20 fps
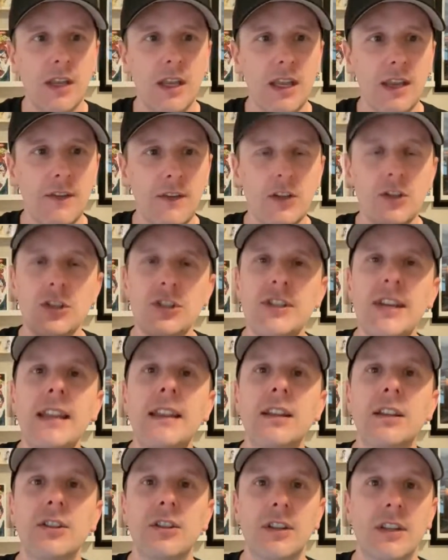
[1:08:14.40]
if you just take
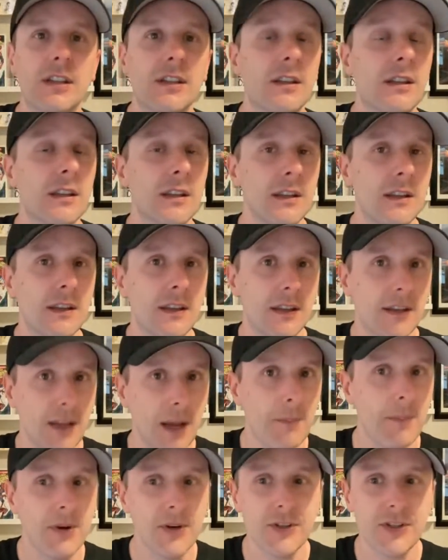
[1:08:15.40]
the, the the, the
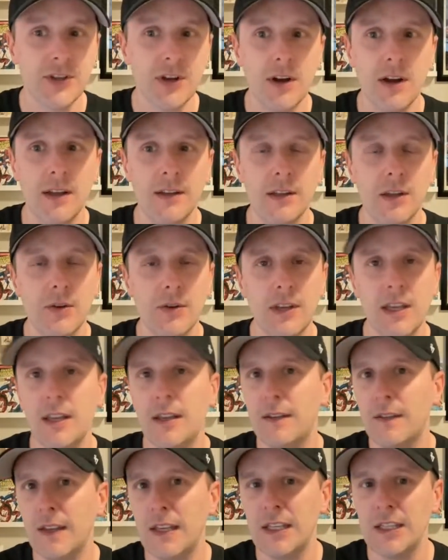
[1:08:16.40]
numbers on
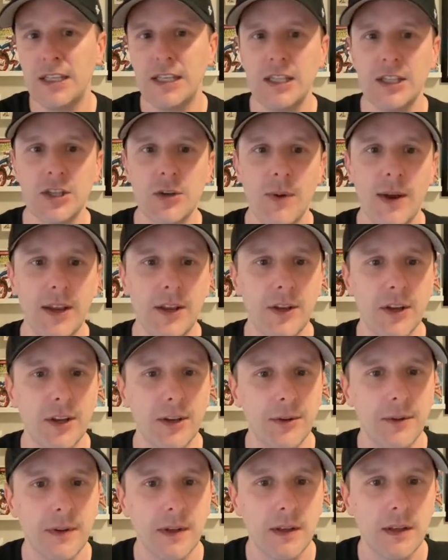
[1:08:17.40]
Loki, he's he's quite good.
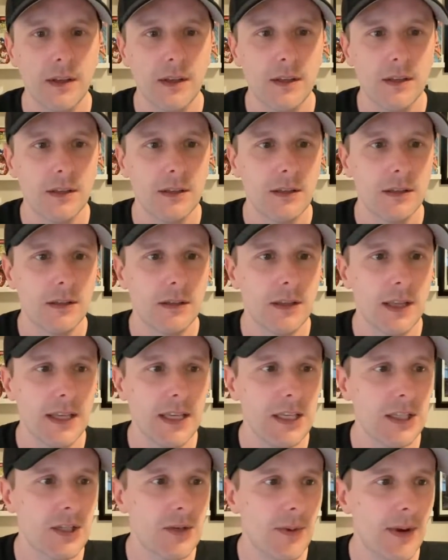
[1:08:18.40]
Like
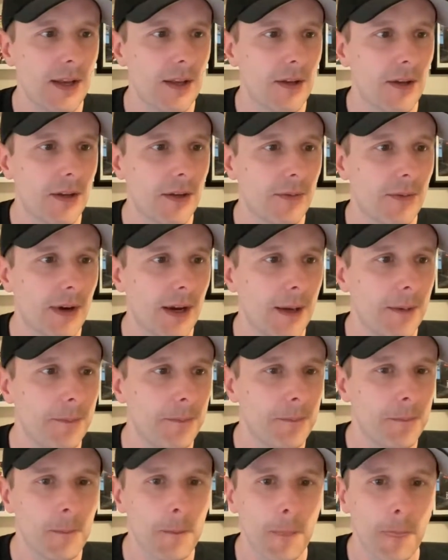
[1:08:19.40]
he's quite good, right?
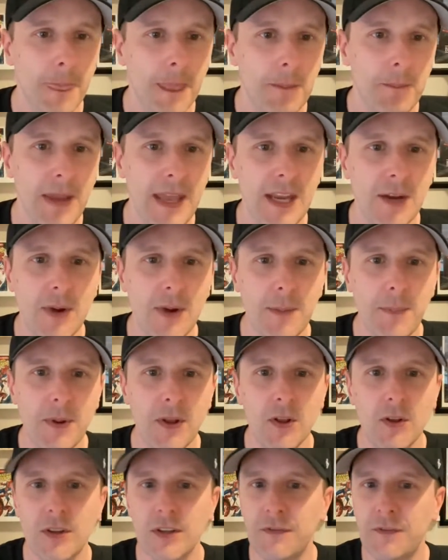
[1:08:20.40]
Beta Ray Bill
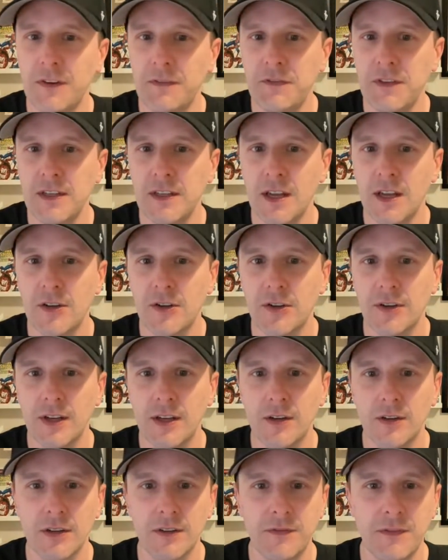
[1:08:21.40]
only 1500 and
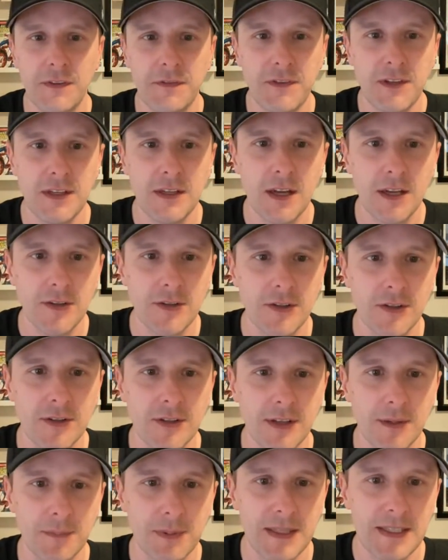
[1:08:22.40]
only 1500
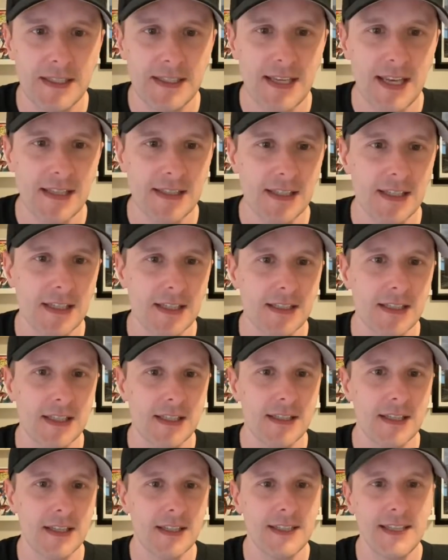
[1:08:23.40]
complete sets in
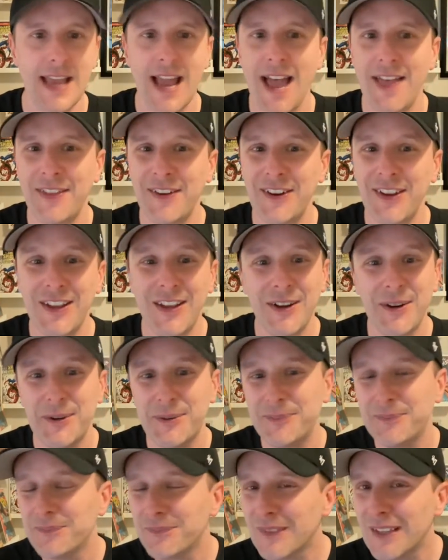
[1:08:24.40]
existence. Yeah, there you
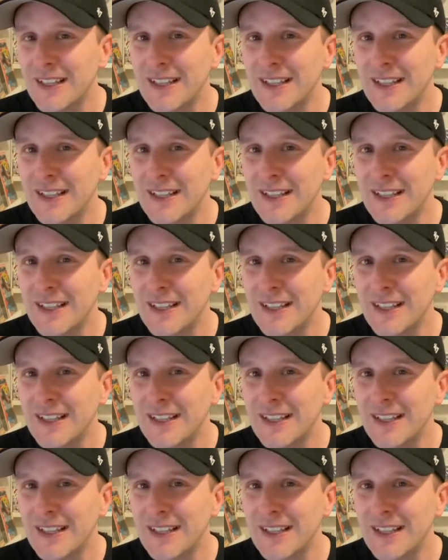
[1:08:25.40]
go.